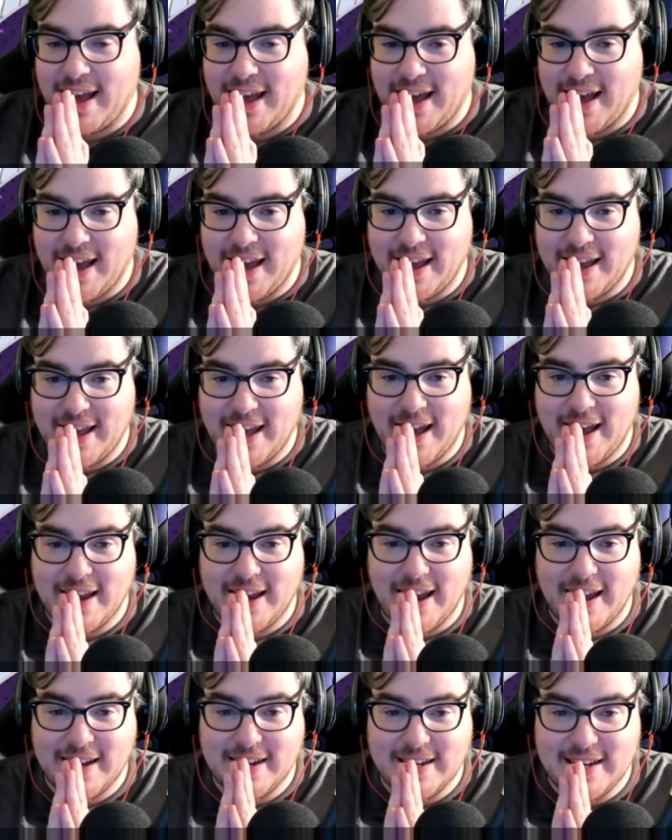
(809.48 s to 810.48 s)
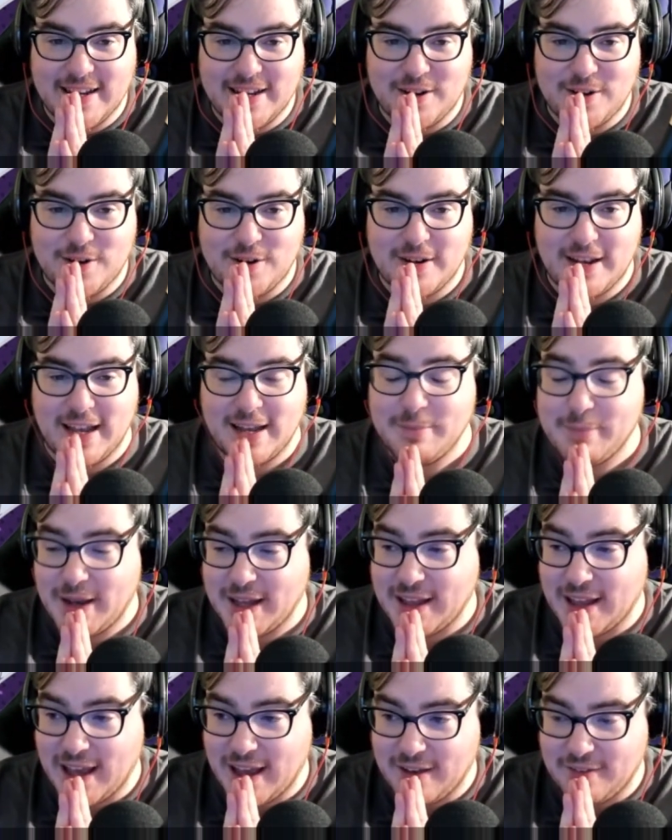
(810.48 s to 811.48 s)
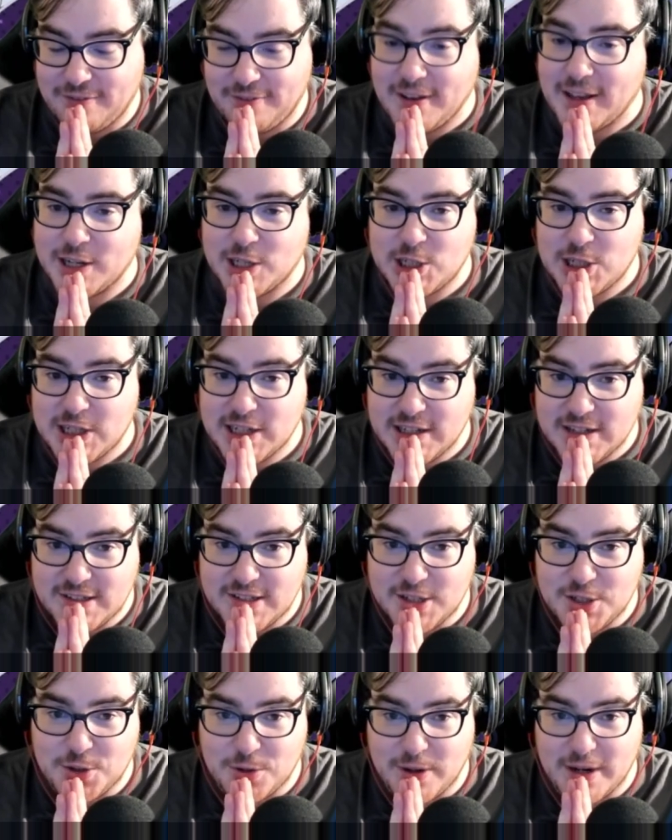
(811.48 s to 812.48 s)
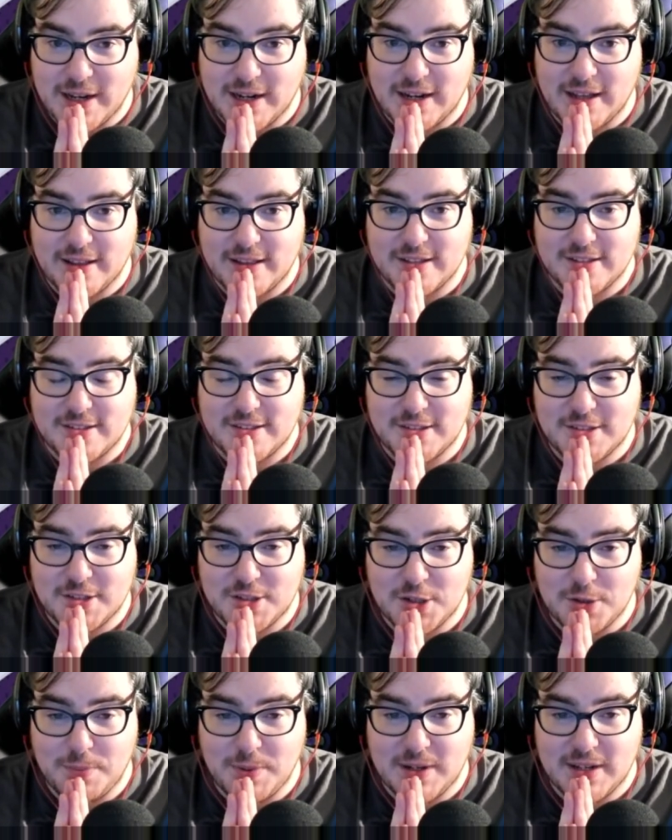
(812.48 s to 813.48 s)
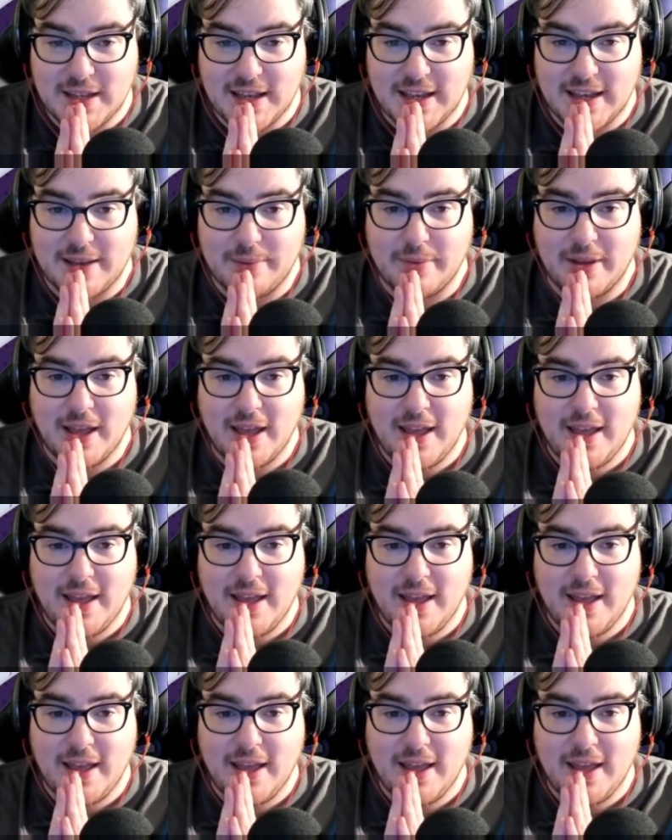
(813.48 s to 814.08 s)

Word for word: I need her in my life, and she needs to join this stupid game.